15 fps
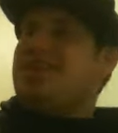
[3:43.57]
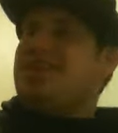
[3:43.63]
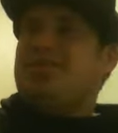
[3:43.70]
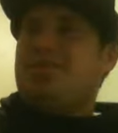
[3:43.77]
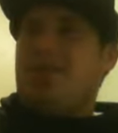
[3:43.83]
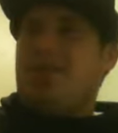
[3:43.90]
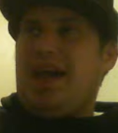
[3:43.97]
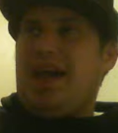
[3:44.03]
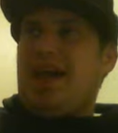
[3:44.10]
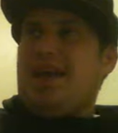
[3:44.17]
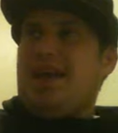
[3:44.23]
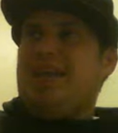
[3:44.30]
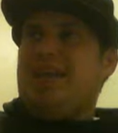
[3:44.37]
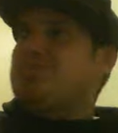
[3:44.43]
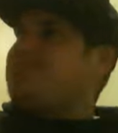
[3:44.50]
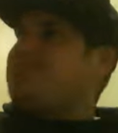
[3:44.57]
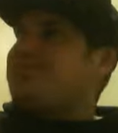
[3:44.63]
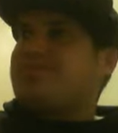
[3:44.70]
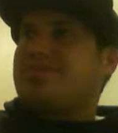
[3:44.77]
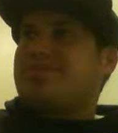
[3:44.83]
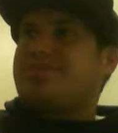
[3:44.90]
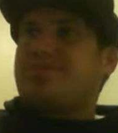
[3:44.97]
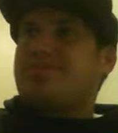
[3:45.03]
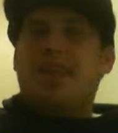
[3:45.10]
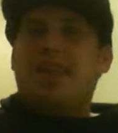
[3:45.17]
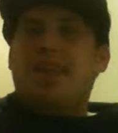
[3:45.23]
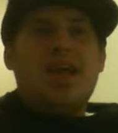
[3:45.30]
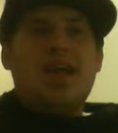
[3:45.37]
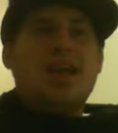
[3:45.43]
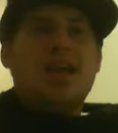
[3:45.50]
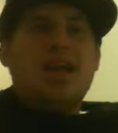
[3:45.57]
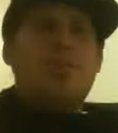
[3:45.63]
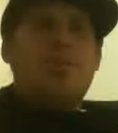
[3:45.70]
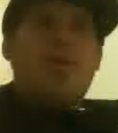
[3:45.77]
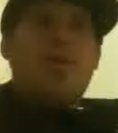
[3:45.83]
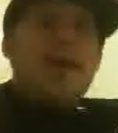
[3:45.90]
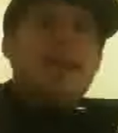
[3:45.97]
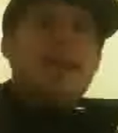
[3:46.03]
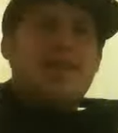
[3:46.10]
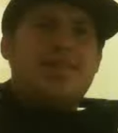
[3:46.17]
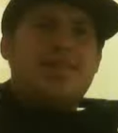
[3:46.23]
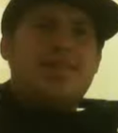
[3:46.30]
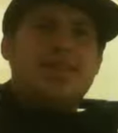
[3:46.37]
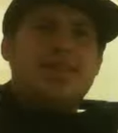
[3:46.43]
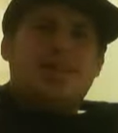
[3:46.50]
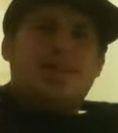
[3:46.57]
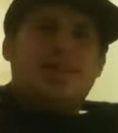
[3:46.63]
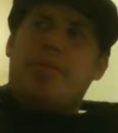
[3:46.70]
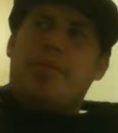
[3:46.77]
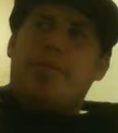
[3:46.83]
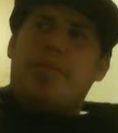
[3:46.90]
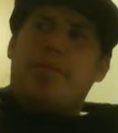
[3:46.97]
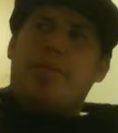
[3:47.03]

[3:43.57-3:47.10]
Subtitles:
Man. End up waiting at that stop again.